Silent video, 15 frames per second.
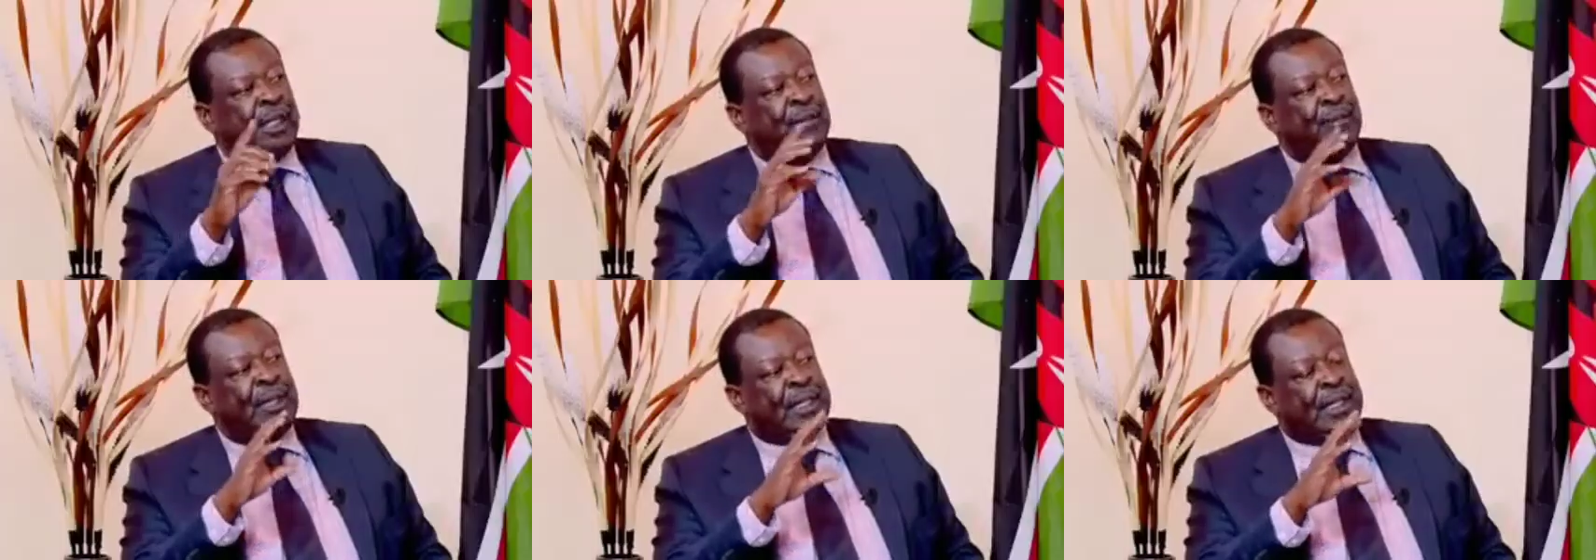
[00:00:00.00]

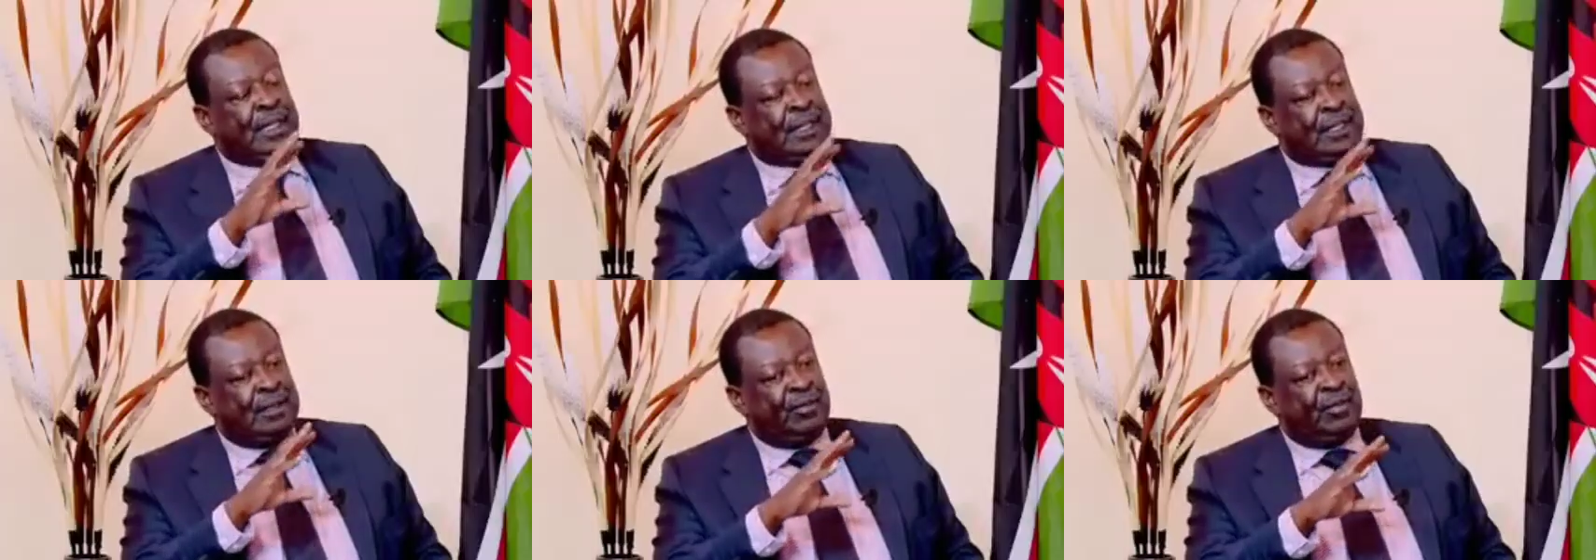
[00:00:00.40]
but
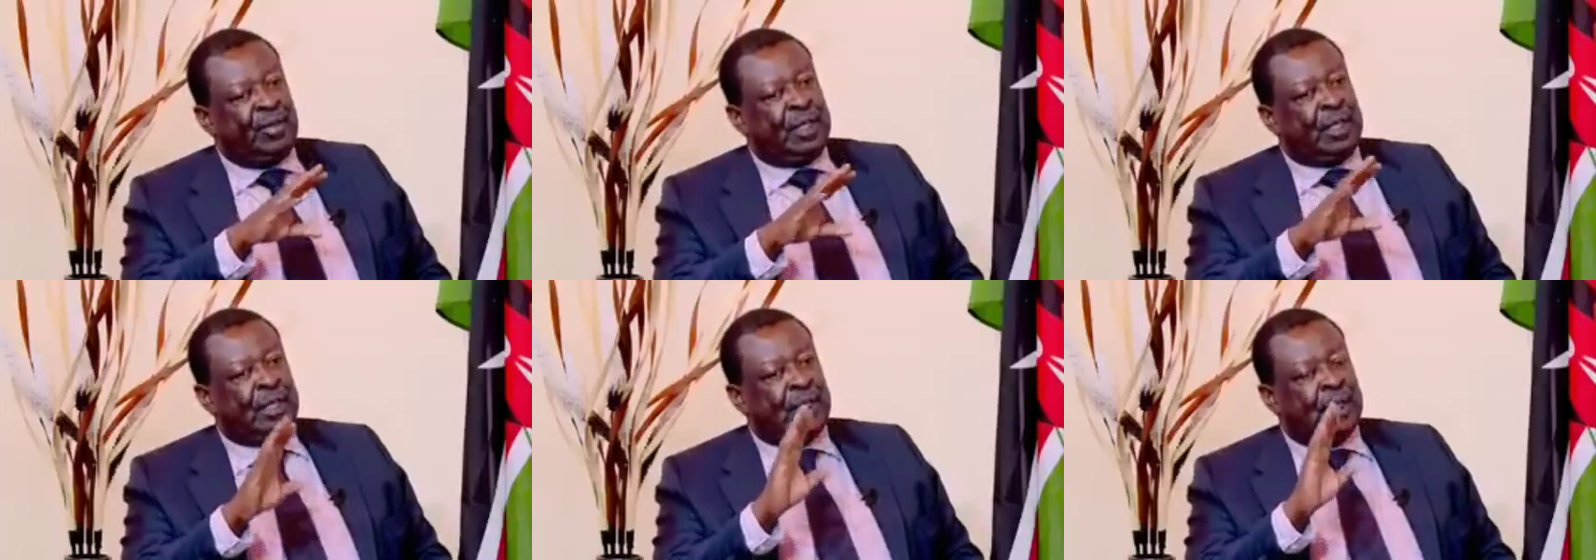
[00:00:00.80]

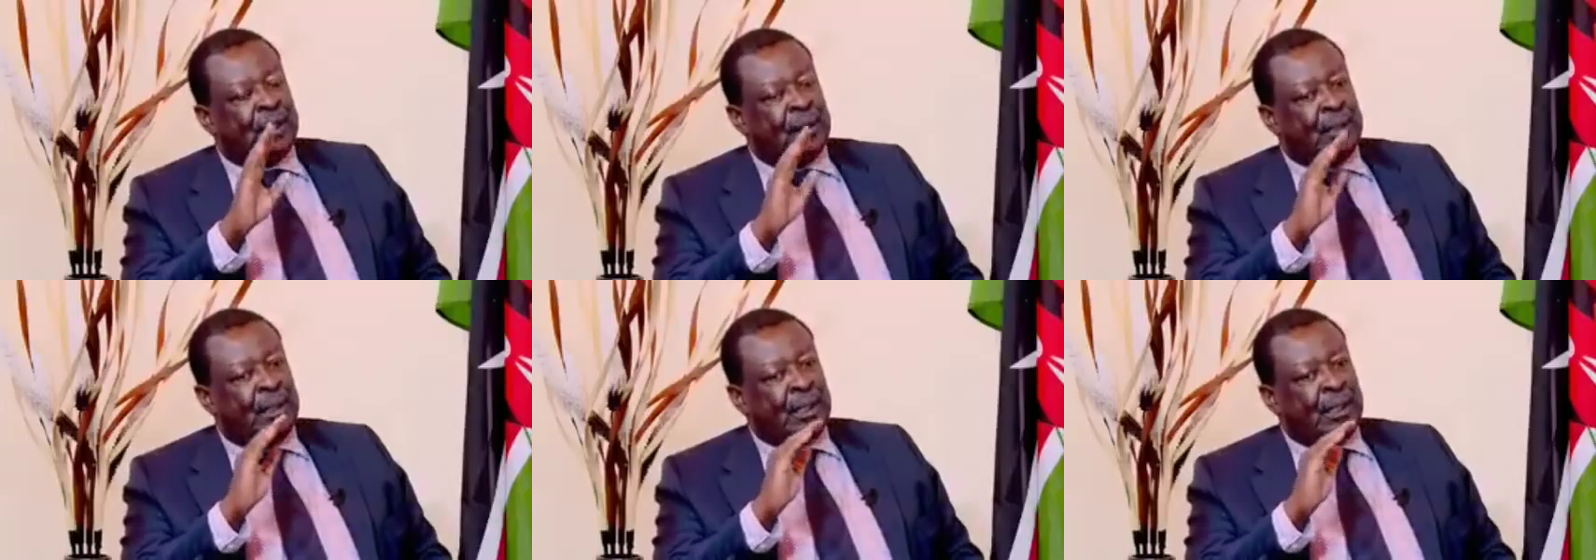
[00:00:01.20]
achieving
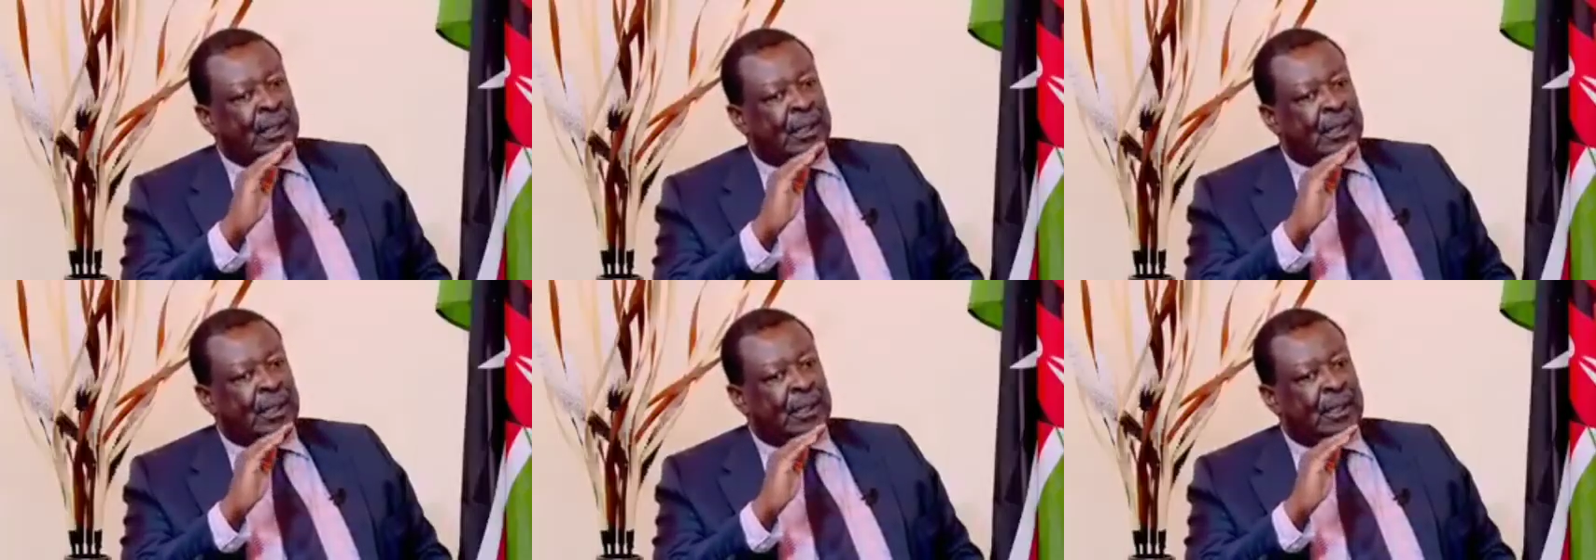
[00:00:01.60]

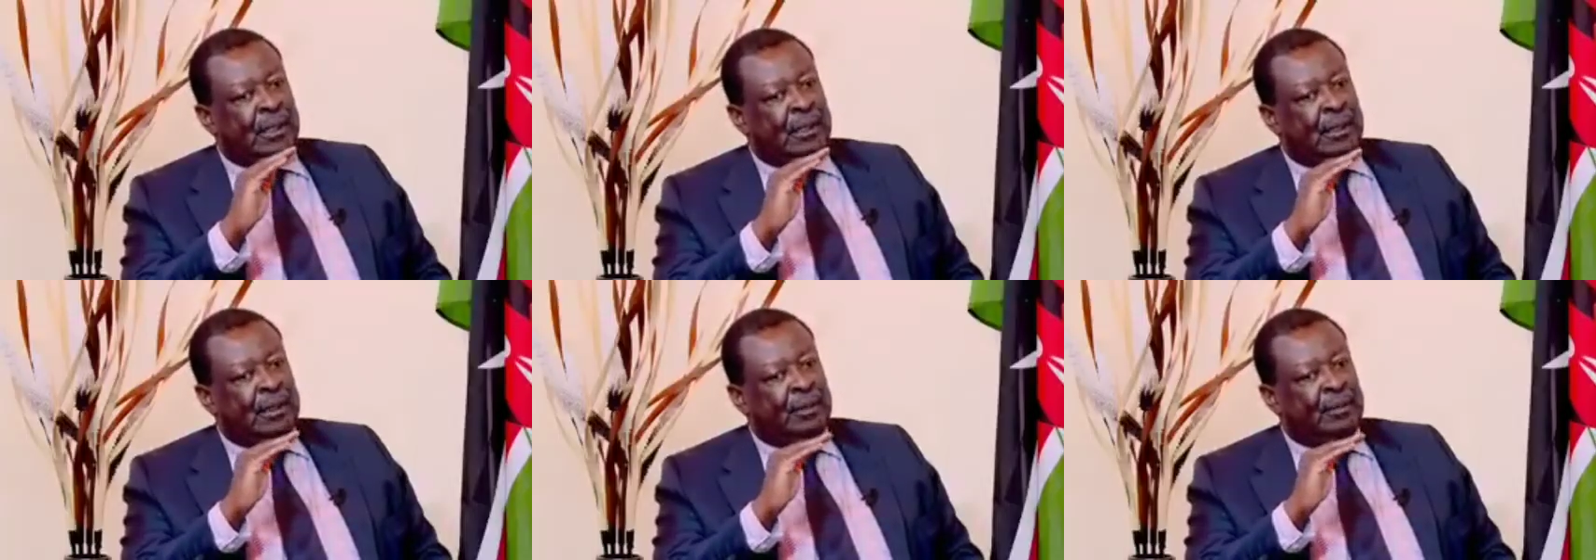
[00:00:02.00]

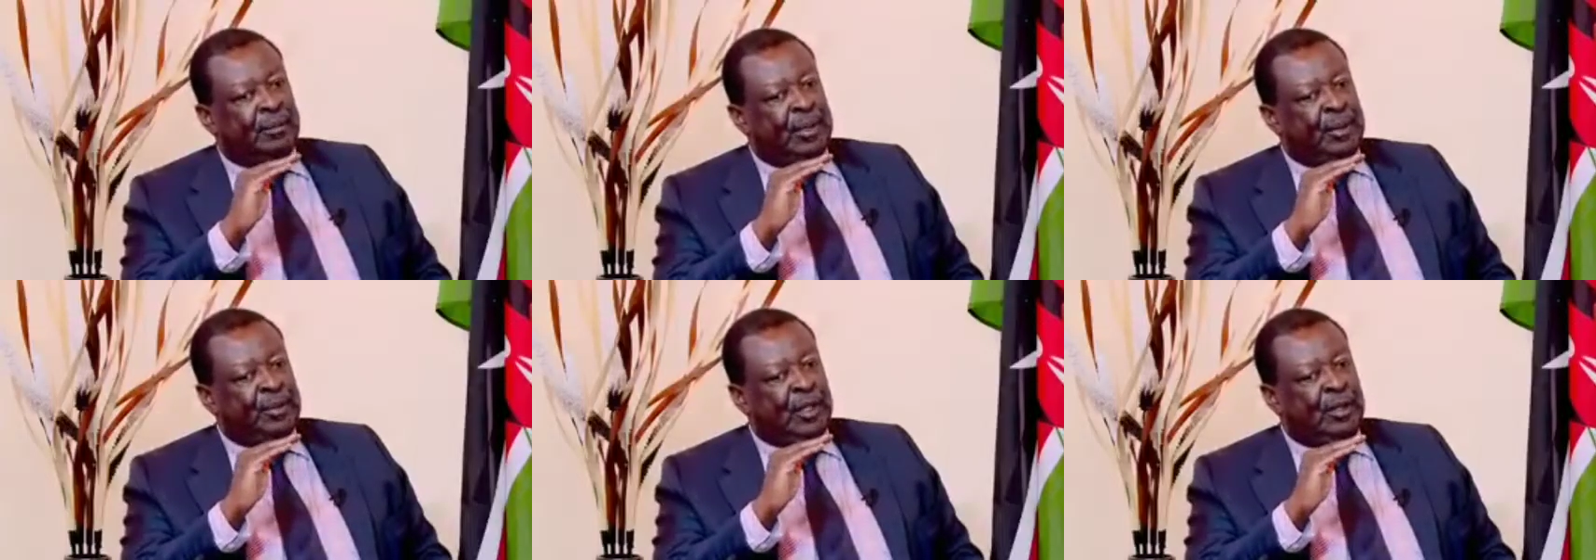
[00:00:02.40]

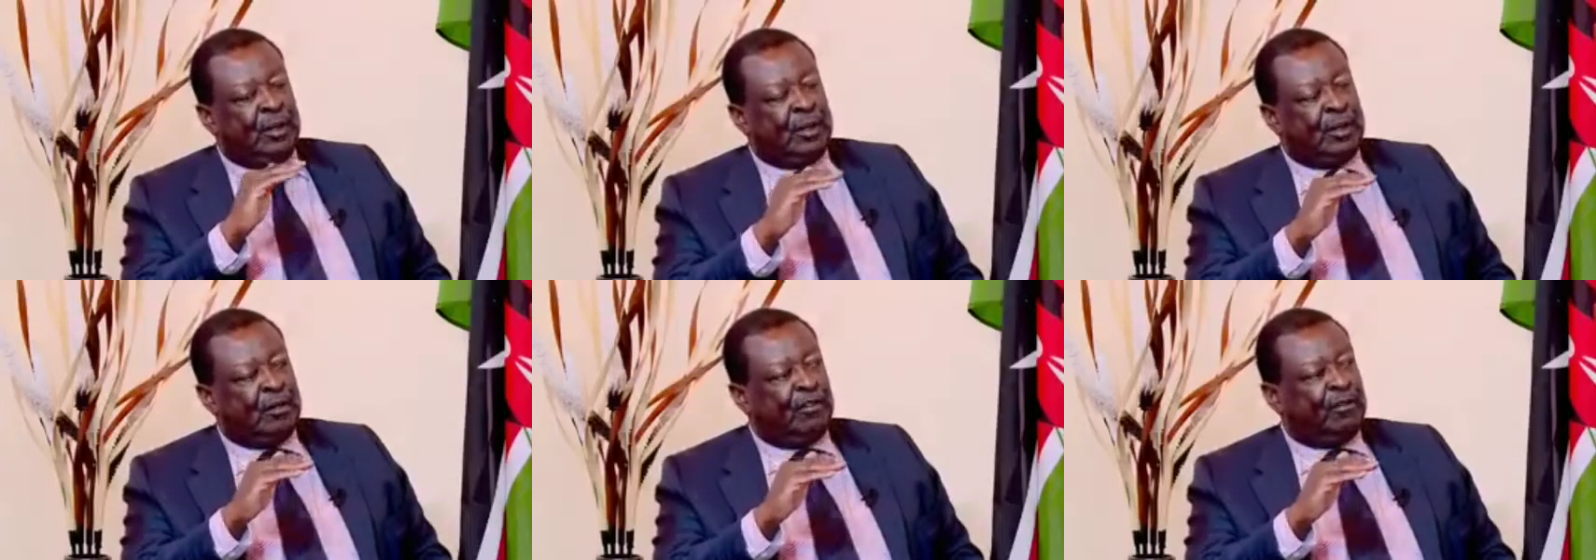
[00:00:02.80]
maybe
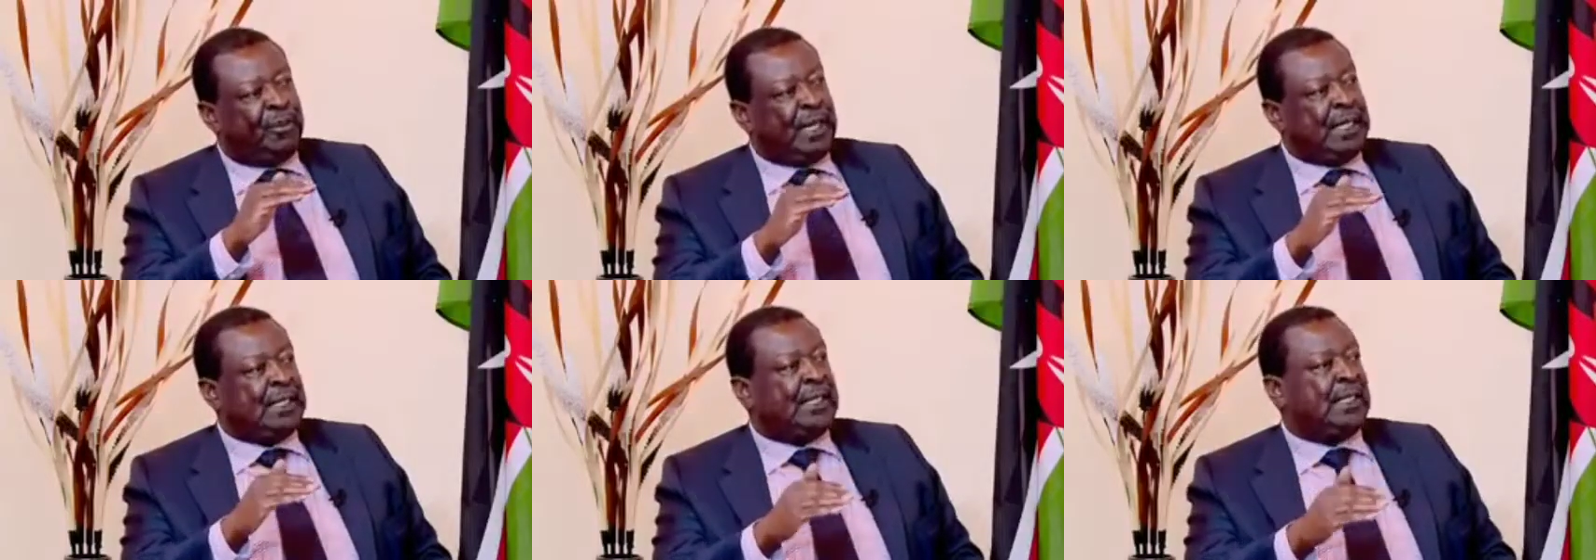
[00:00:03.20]
lowering of
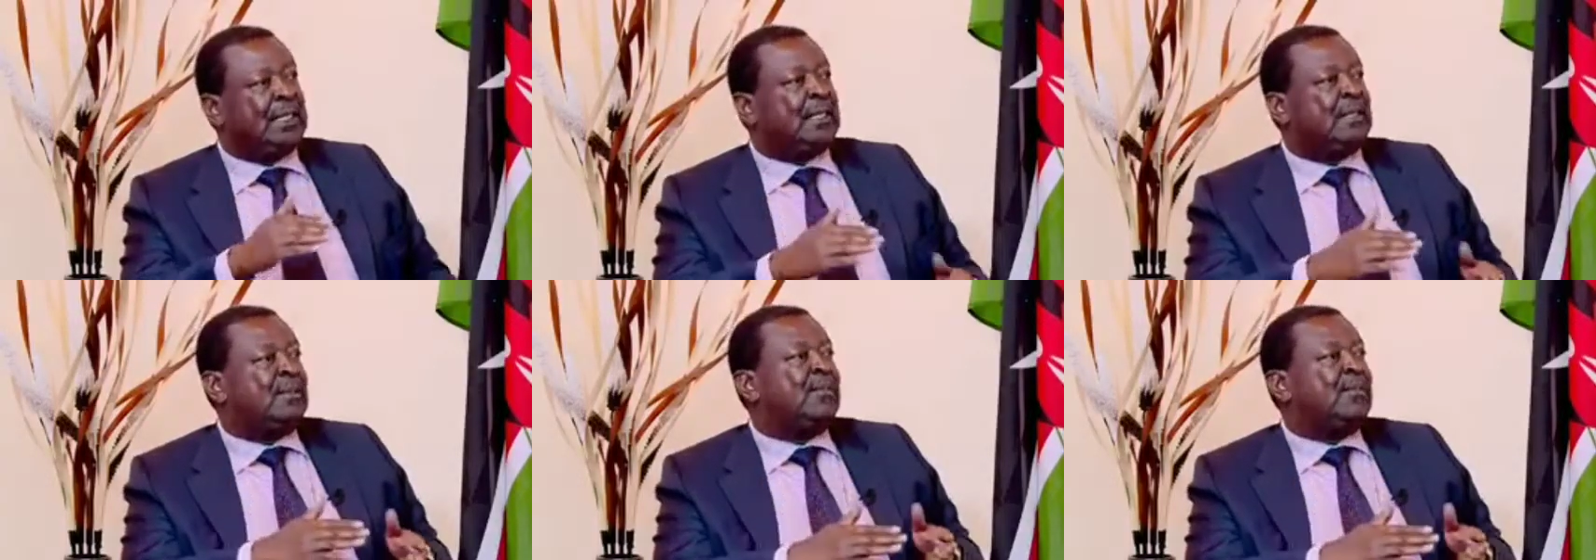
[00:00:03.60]
prices,